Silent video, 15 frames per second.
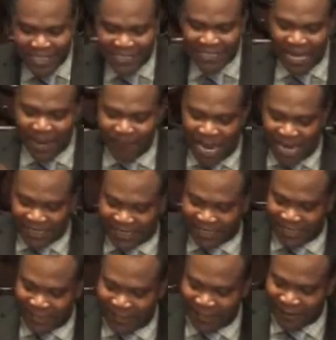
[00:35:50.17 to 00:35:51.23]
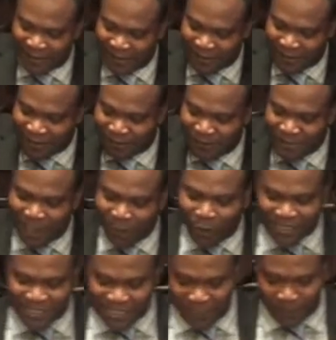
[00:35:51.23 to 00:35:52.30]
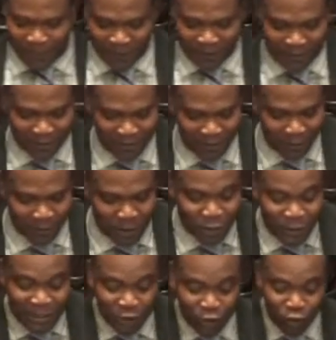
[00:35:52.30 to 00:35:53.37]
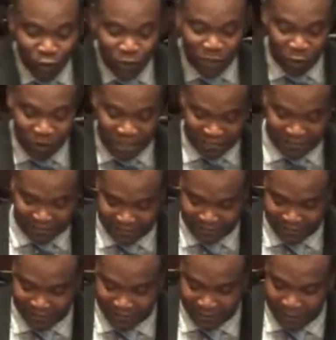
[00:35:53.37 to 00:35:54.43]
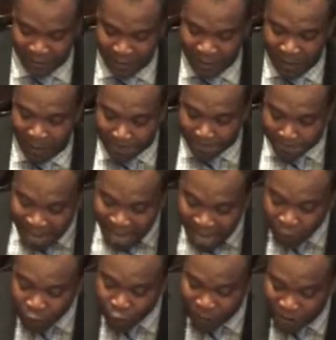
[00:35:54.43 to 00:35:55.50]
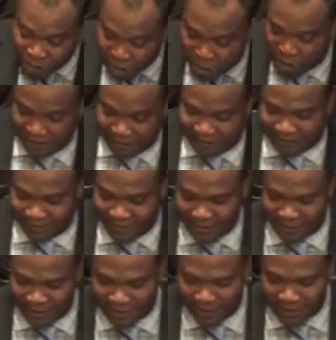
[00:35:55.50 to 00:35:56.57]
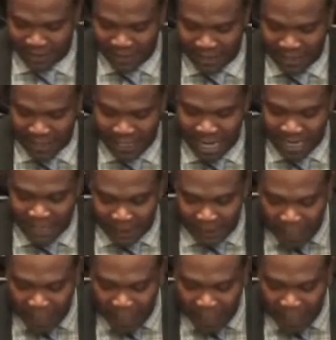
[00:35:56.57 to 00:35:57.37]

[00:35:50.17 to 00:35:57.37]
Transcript: the same night, Peter was sleeping between the two soldiers, bound with chains, and the